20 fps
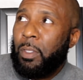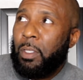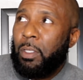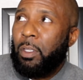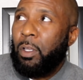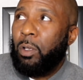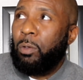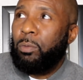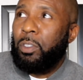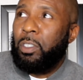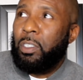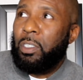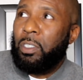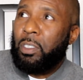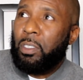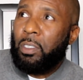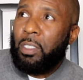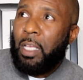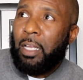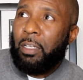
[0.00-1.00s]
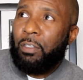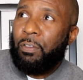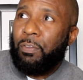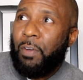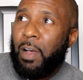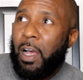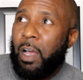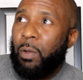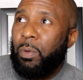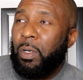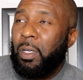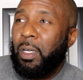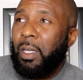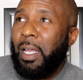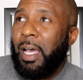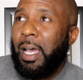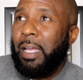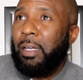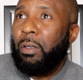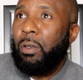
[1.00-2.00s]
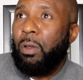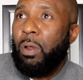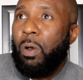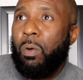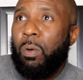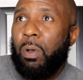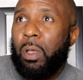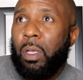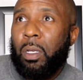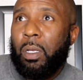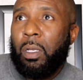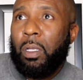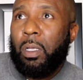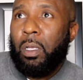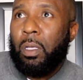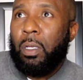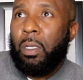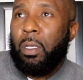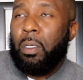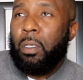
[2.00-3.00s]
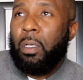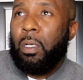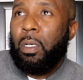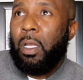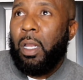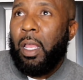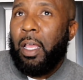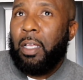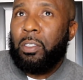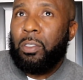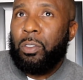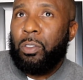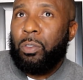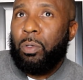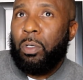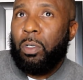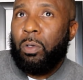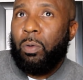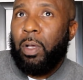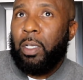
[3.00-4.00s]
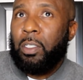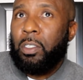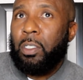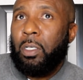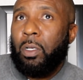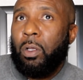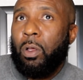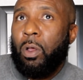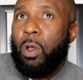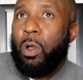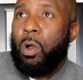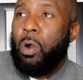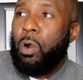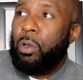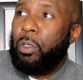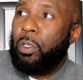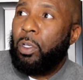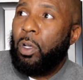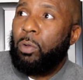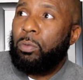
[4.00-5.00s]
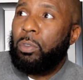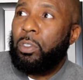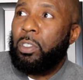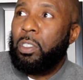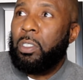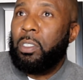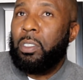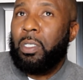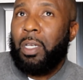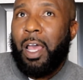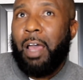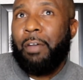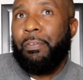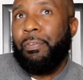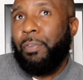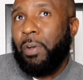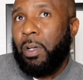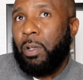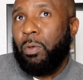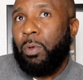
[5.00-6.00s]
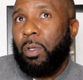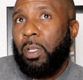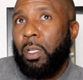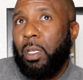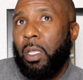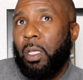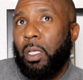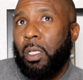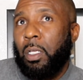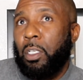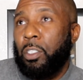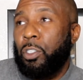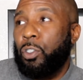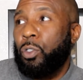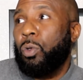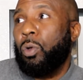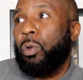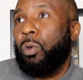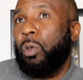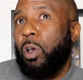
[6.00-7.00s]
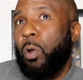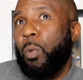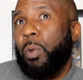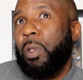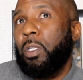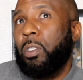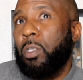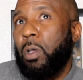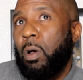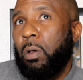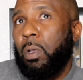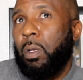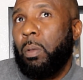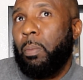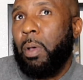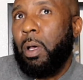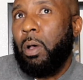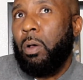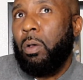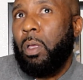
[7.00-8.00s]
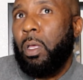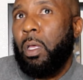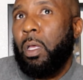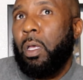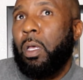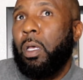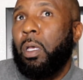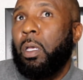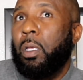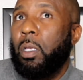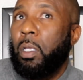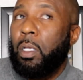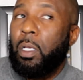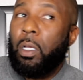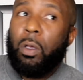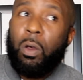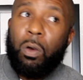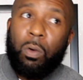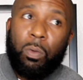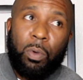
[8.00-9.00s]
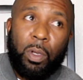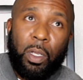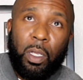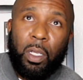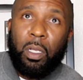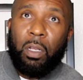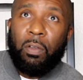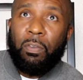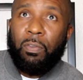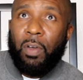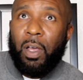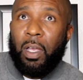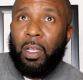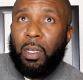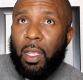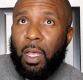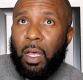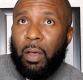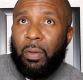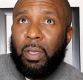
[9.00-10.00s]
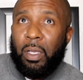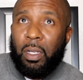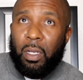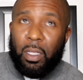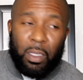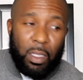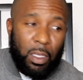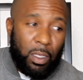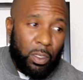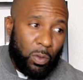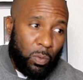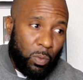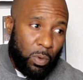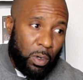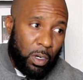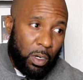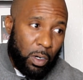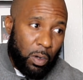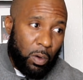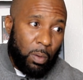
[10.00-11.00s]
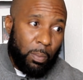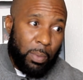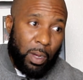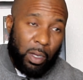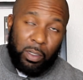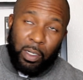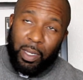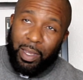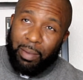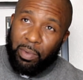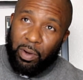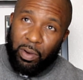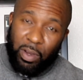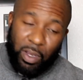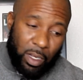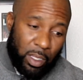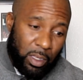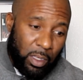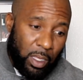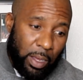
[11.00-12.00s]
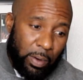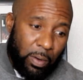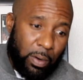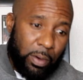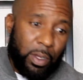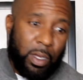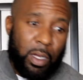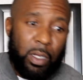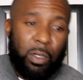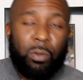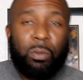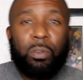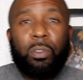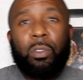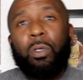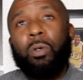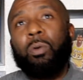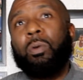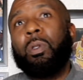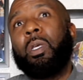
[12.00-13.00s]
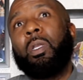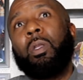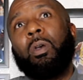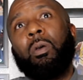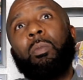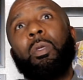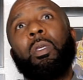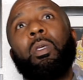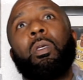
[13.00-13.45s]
don't just satisfy with not knowing an answer to a question, or don't just not fuck with a nigga because you don't know what he talking about. Nigga, go read and find out. Anything you want to know about damn near anything, all you gotta do is Google it, homie.